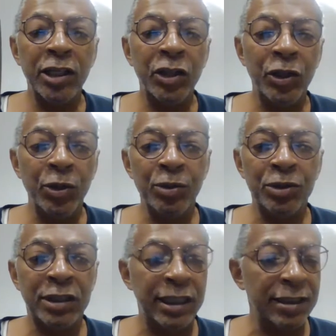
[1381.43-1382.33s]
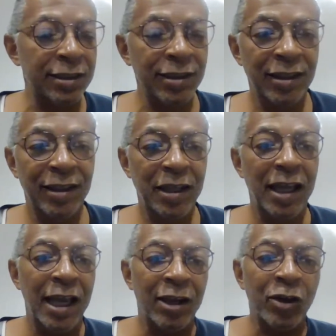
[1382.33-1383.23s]
use this.
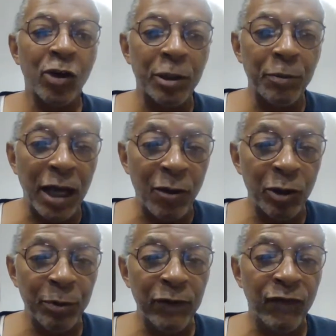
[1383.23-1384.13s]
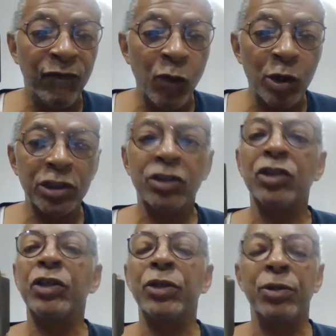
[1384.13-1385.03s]
I will be forced
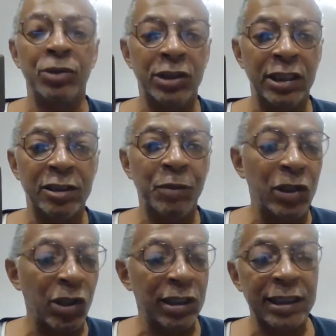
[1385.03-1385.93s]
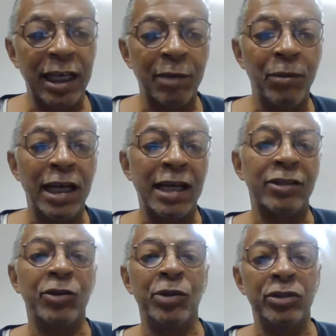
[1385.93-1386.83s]
to use this because I am
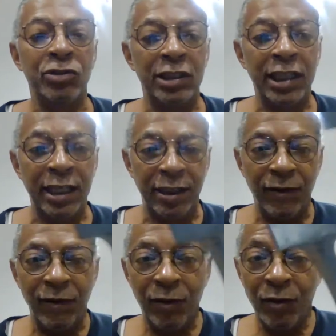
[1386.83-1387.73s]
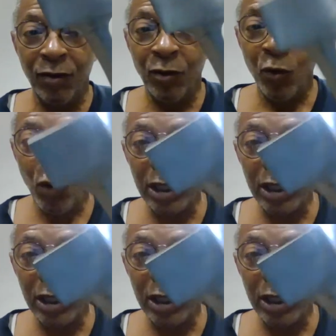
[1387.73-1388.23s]
not going to take what